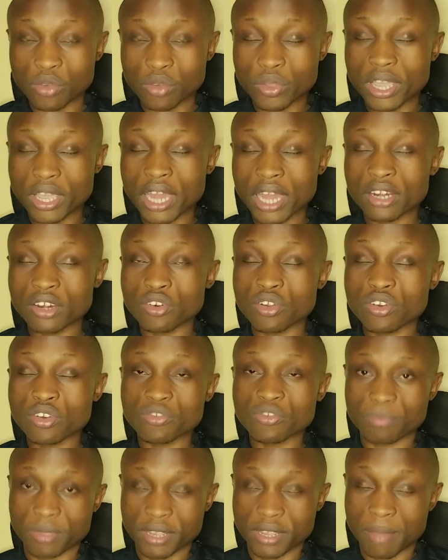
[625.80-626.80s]
we can't
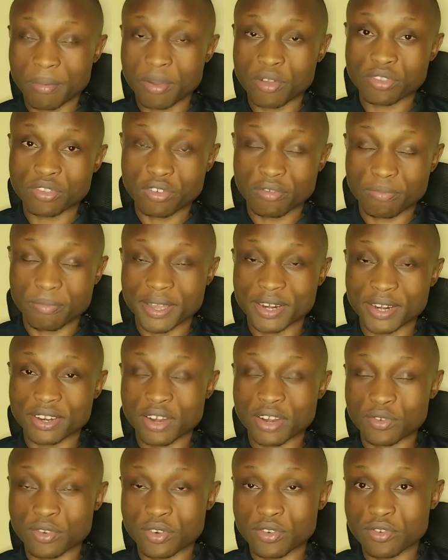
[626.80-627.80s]
not spend amounts of money
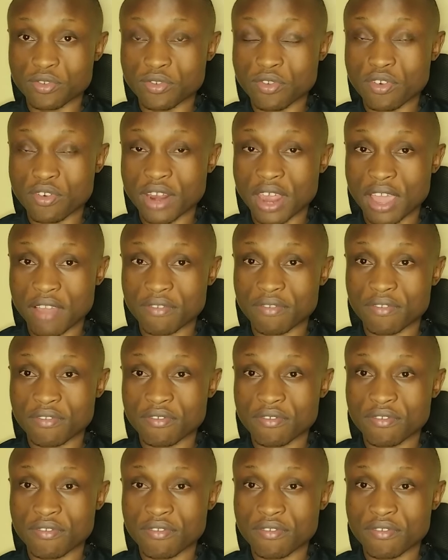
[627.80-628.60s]
that we don't have.